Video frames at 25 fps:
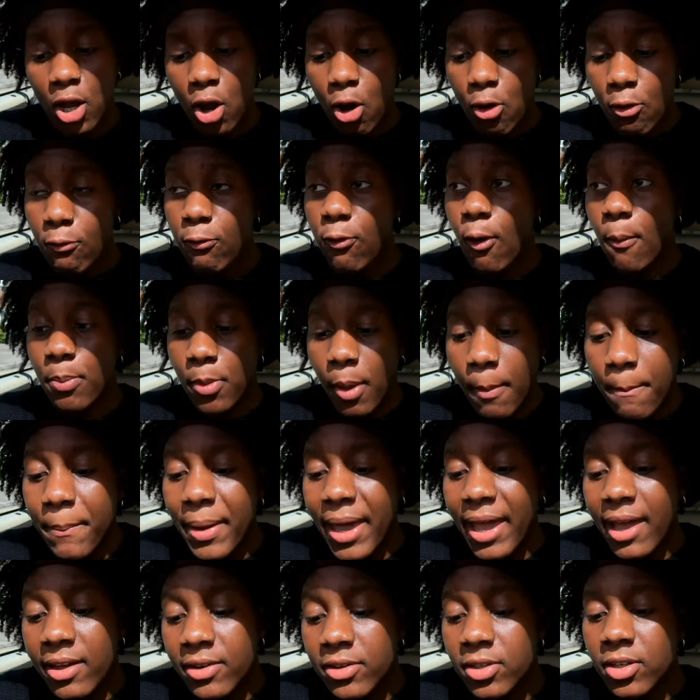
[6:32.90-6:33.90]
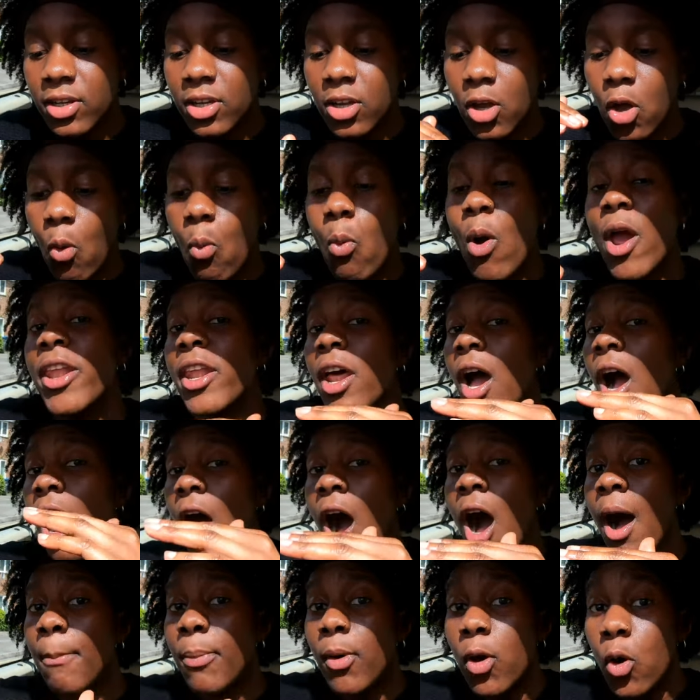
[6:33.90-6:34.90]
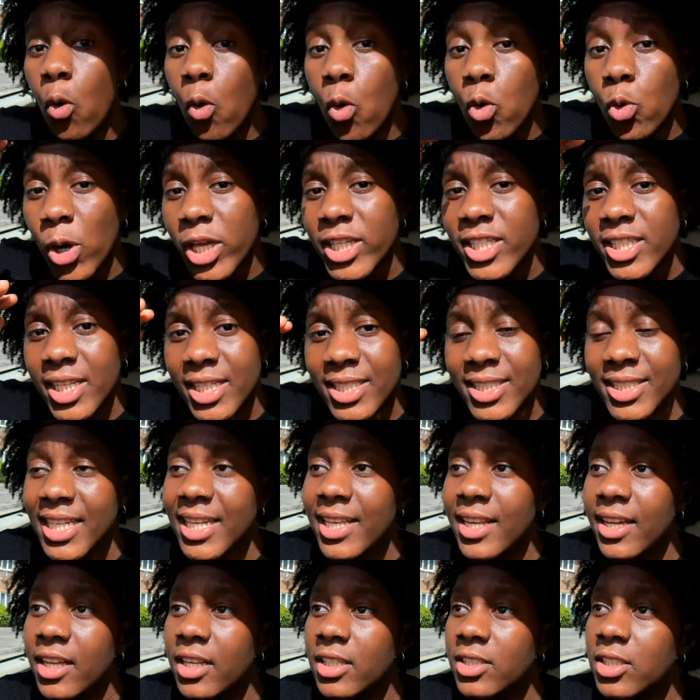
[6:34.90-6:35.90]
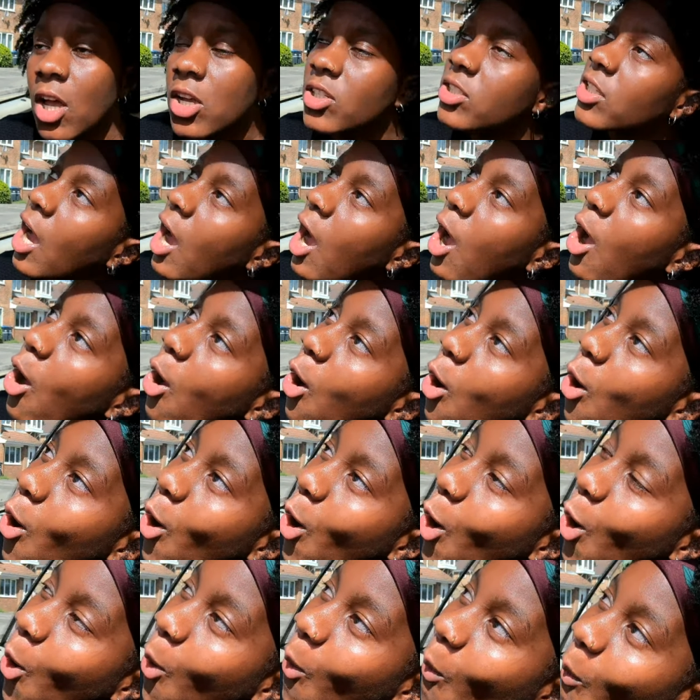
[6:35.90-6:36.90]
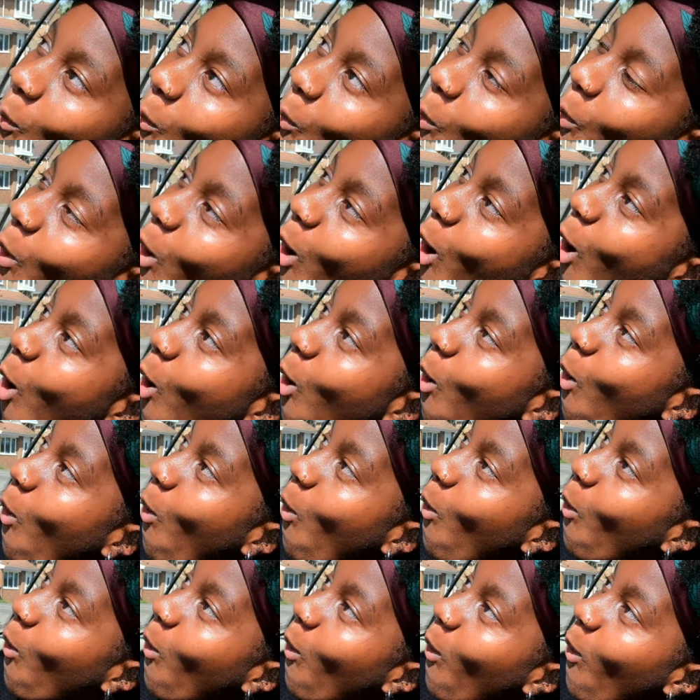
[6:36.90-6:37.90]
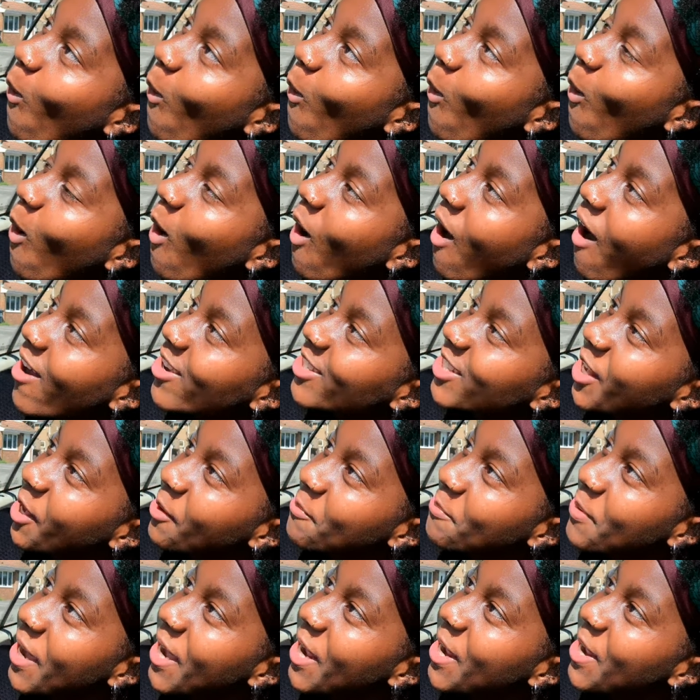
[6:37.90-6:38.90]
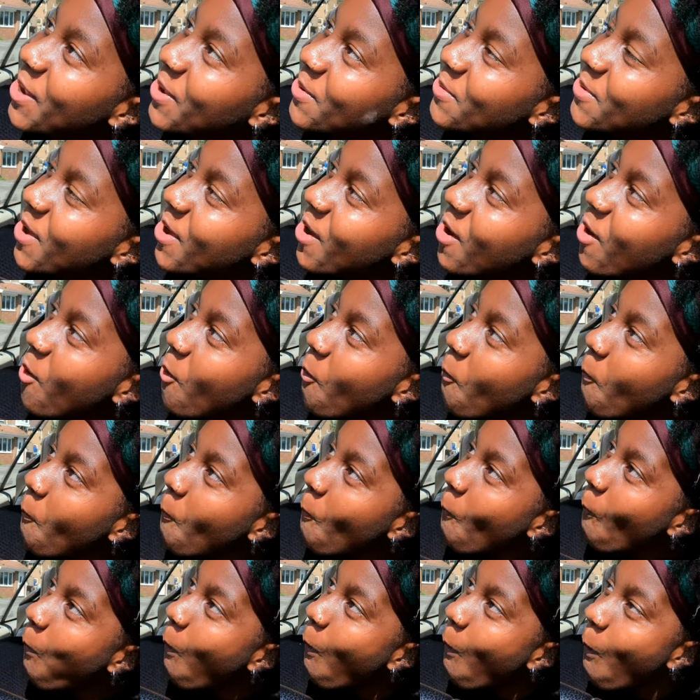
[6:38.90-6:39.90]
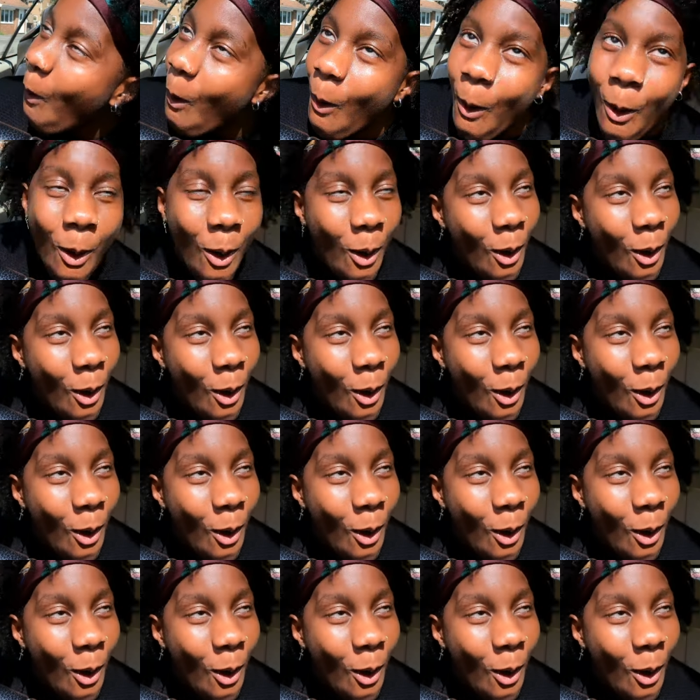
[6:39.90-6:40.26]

from the bed, went up all the way to the ceiling. So I was like, whoa. I was like, babe, whoa.